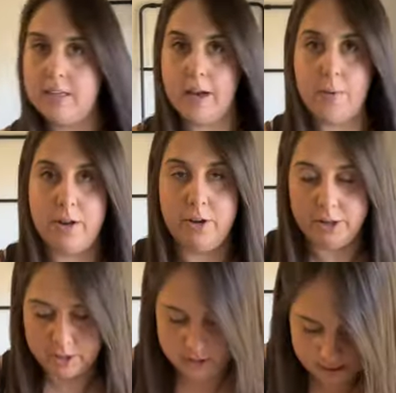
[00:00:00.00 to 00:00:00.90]
like one of
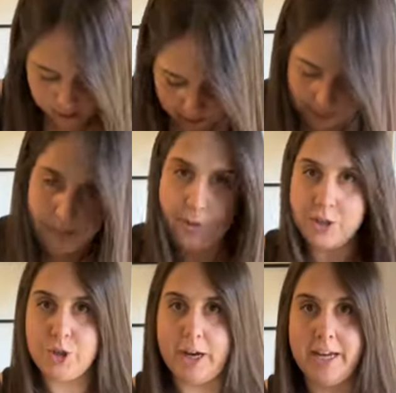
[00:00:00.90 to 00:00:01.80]
those, you know,
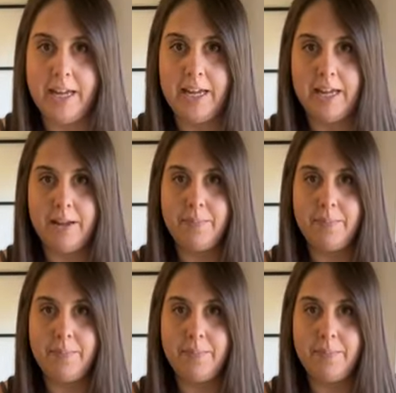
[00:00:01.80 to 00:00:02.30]
trendy